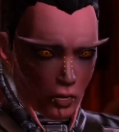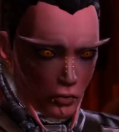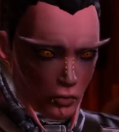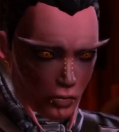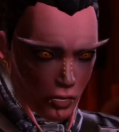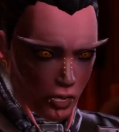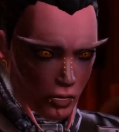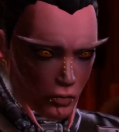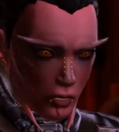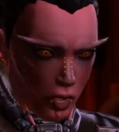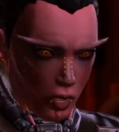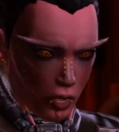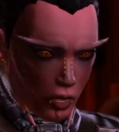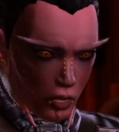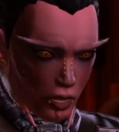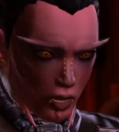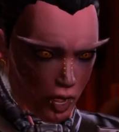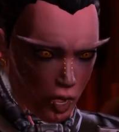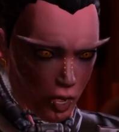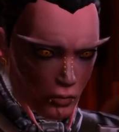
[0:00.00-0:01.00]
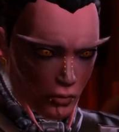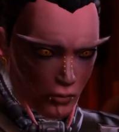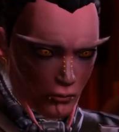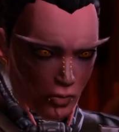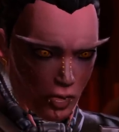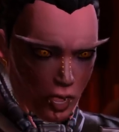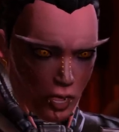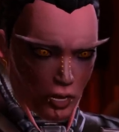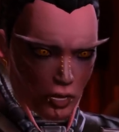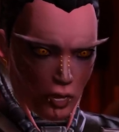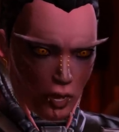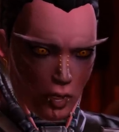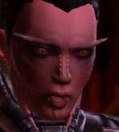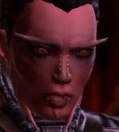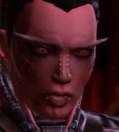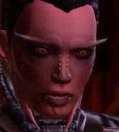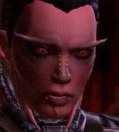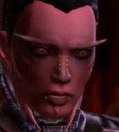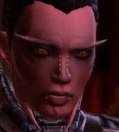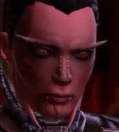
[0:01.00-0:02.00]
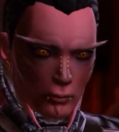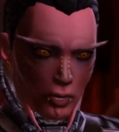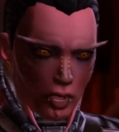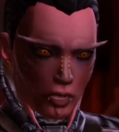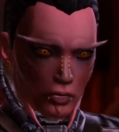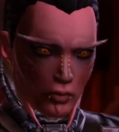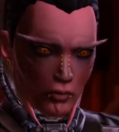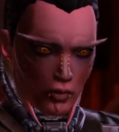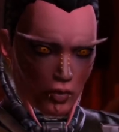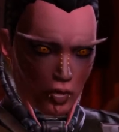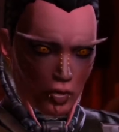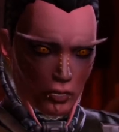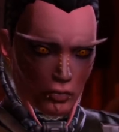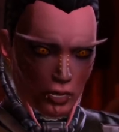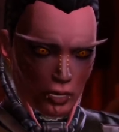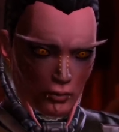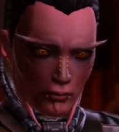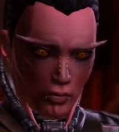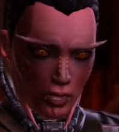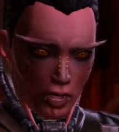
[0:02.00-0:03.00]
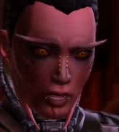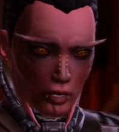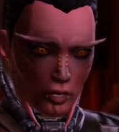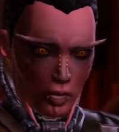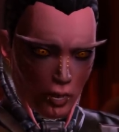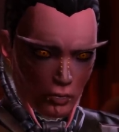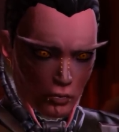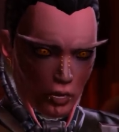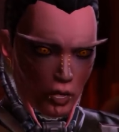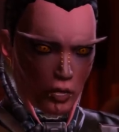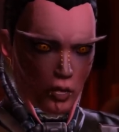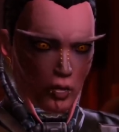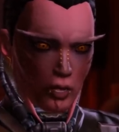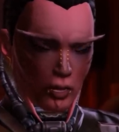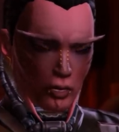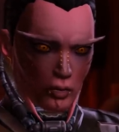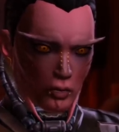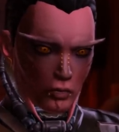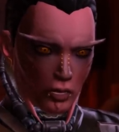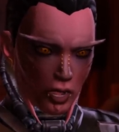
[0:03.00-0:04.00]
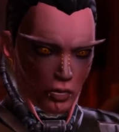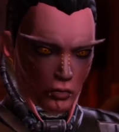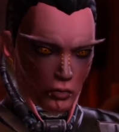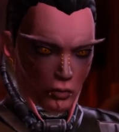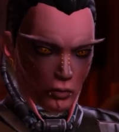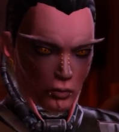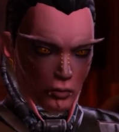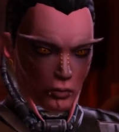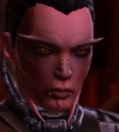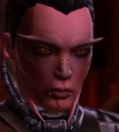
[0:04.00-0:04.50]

had killed her without her father knowing, he might have turned his affection to you instead.